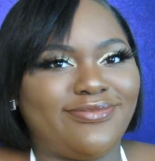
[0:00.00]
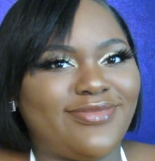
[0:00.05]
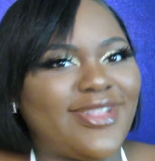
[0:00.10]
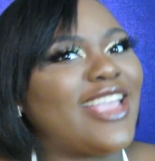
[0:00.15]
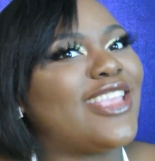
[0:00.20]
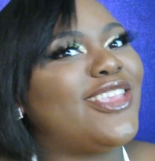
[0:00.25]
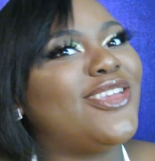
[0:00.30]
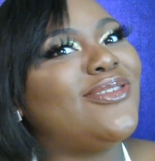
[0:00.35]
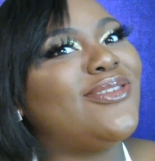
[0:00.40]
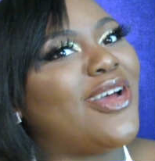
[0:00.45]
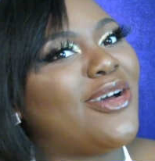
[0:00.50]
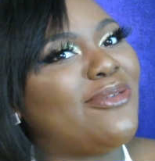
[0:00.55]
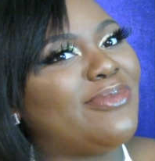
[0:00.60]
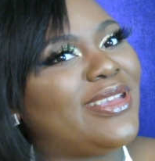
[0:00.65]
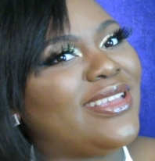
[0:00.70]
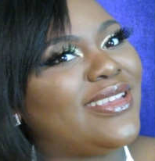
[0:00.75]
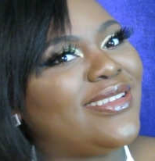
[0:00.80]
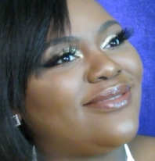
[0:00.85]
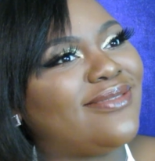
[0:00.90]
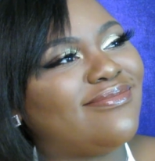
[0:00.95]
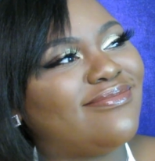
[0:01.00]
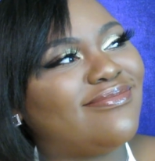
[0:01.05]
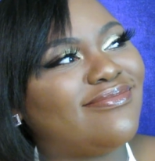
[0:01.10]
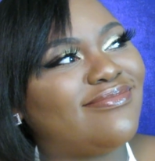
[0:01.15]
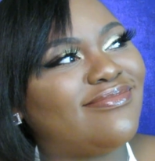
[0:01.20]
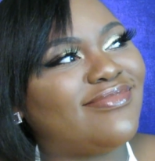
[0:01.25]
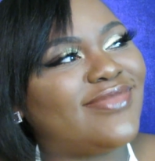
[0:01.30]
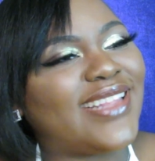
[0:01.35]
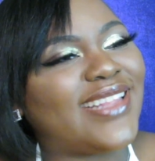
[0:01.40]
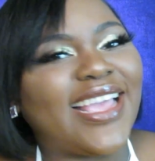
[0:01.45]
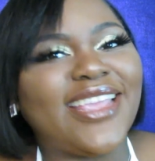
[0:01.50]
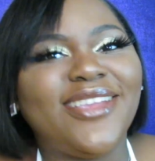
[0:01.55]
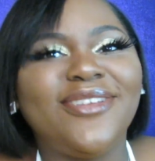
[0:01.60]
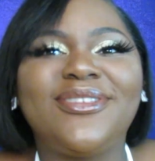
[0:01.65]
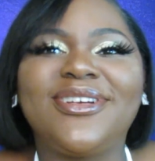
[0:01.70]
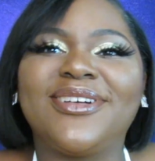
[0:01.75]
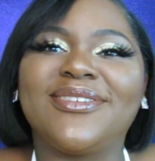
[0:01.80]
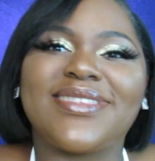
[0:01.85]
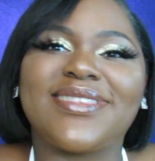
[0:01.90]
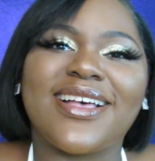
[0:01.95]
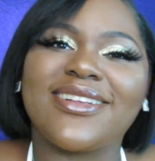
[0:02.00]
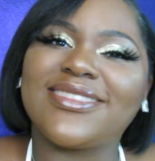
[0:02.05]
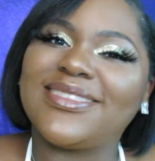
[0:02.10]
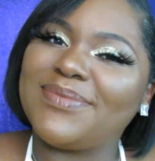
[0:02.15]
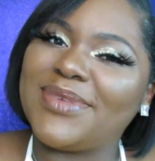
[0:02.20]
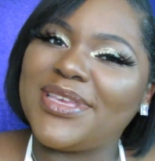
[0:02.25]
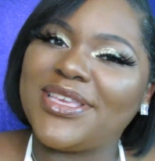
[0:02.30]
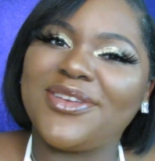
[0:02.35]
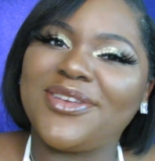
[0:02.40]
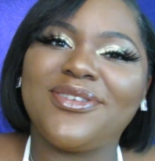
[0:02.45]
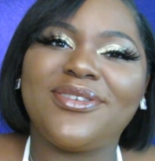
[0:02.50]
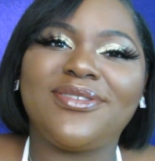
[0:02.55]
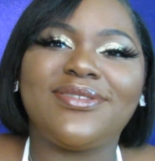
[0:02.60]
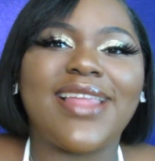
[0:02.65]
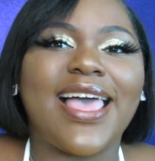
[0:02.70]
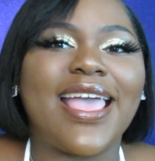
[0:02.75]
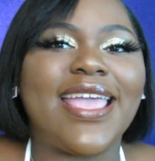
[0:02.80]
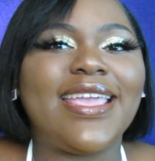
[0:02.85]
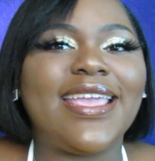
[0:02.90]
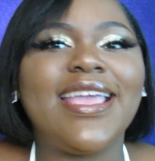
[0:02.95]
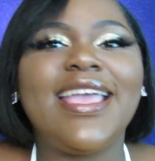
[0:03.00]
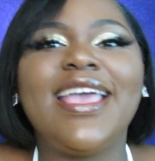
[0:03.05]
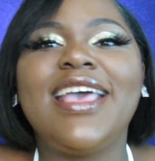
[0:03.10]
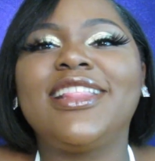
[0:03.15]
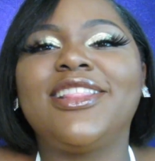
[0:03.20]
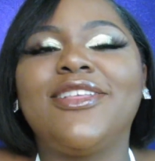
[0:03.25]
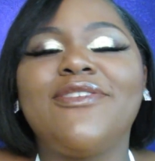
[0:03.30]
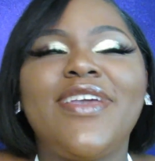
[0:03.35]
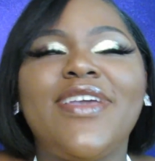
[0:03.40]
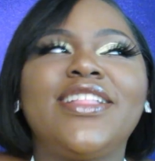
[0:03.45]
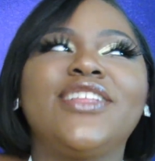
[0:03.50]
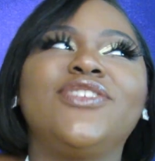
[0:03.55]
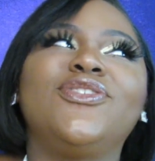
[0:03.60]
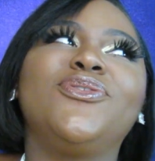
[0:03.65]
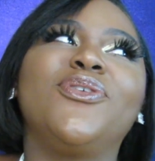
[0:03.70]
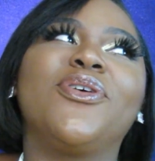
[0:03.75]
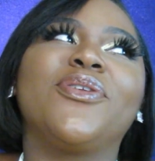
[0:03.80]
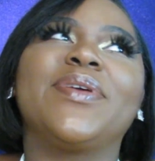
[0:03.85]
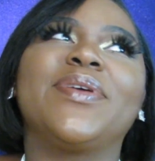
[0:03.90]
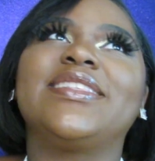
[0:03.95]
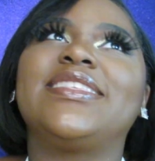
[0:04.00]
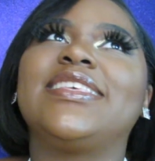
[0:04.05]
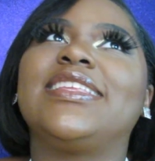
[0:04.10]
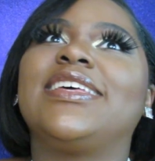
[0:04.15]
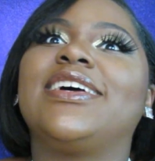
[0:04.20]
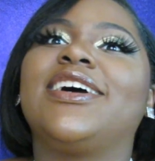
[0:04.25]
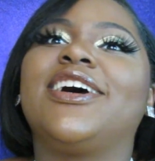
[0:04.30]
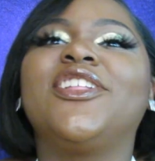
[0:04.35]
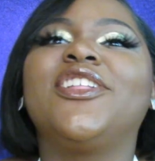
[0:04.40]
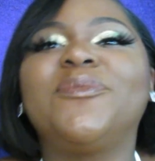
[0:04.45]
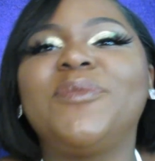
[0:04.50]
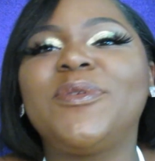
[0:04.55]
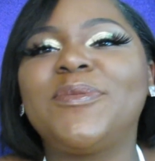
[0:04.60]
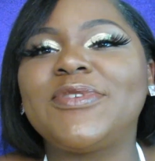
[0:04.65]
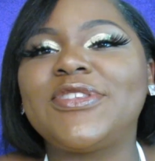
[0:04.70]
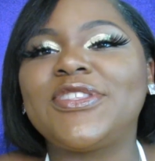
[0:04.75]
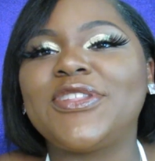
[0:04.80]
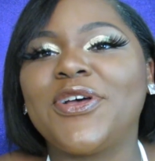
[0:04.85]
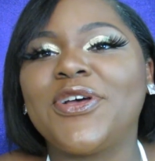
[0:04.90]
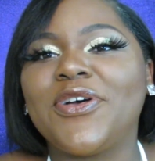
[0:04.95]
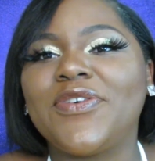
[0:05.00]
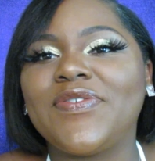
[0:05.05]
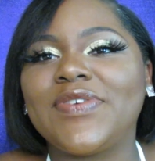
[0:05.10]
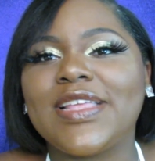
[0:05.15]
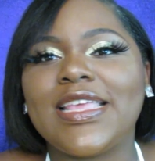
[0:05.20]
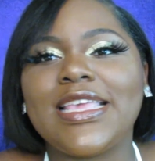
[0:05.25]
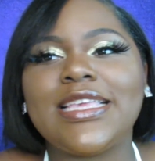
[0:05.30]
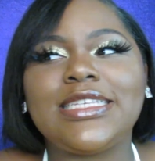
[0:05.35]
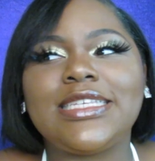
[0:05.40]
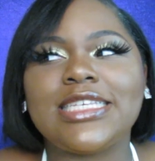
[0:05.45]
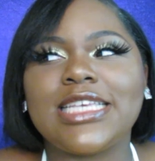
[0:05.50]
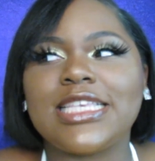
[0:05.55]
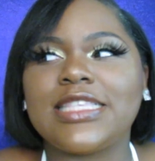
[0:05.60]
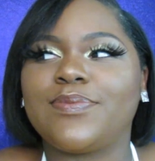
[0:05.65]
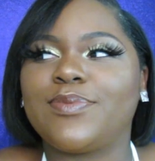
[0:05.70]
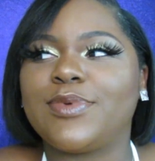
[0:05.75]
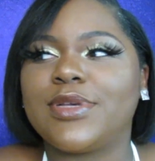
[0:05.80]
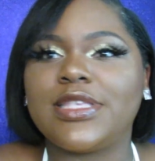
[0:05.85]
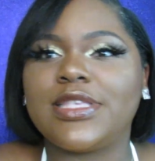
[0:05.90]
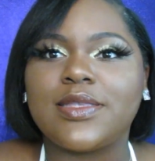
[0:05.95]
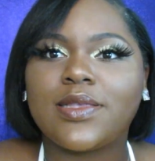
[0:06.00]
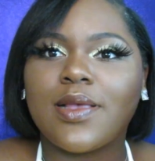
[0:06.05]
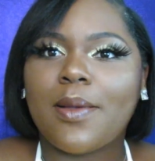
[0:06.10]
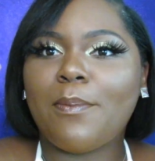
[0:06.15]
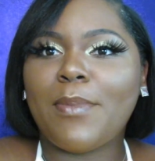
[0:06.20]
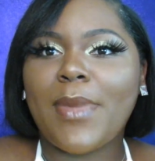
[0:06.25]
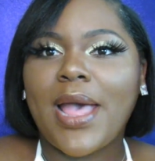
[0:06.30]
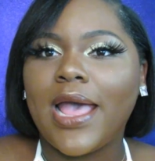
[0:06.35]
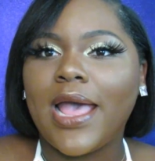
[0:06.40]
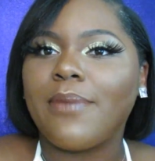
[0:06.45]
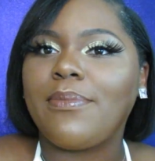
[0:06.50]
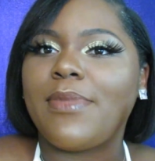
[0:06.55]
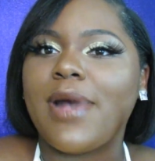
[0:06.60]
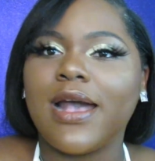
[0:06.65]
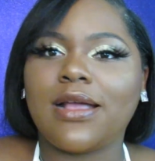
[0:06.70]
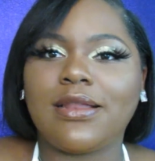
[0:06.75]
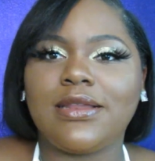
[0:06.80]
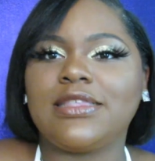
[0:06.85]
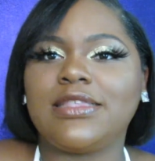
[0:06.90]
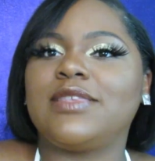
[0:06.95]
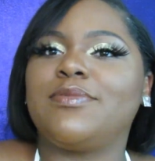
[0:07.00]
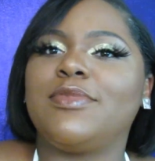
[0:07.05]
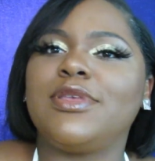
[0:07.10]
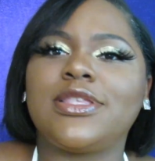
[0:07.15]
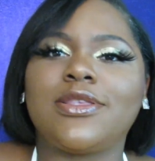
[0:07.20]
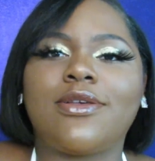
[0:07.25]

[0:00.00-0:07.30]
You know me. Like, you come talk to me. You don't like the fact that you're going around telling other people stuff. It just was mind boggling to me.